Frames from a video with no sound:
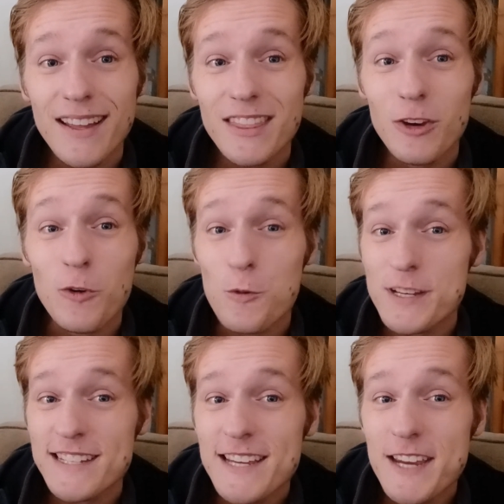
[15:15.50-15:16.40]
The
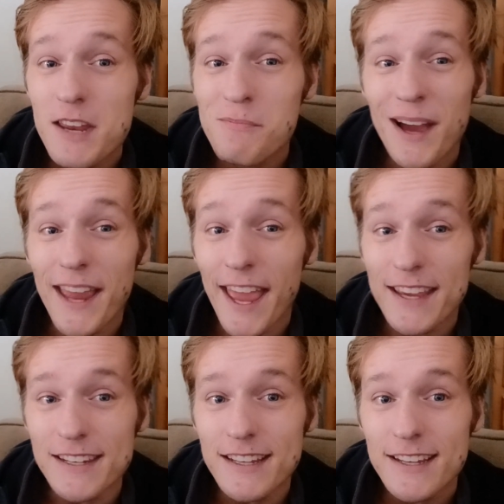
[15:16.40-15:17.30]
critique in my
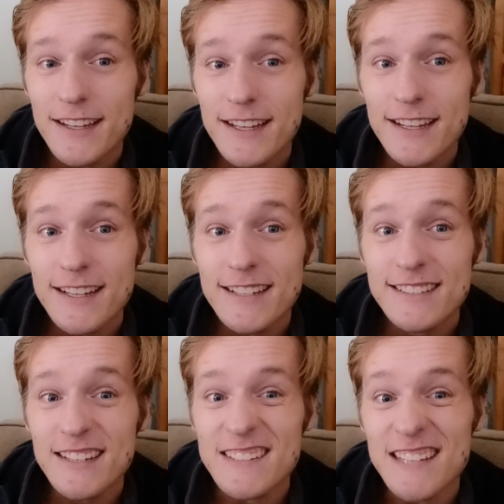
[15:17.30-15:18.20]
head
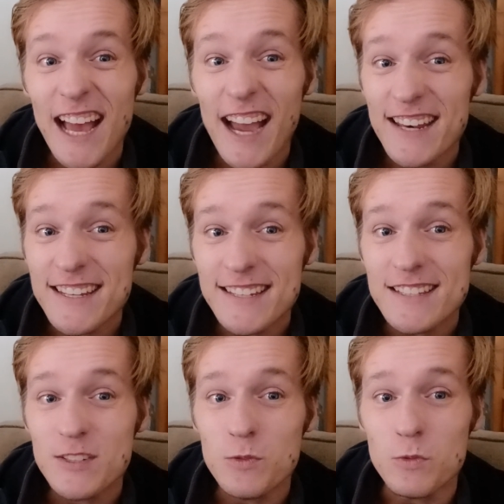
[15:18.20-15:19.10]
says I need
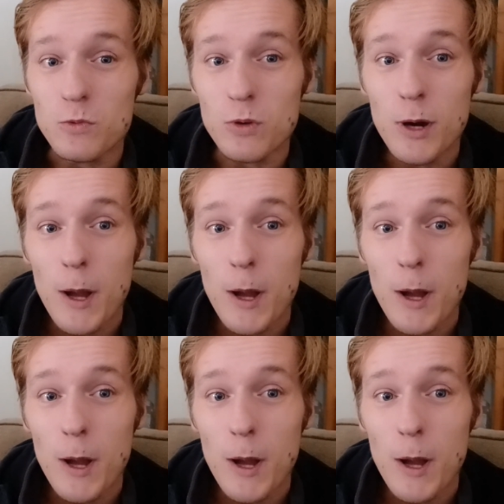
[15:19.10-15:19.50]
to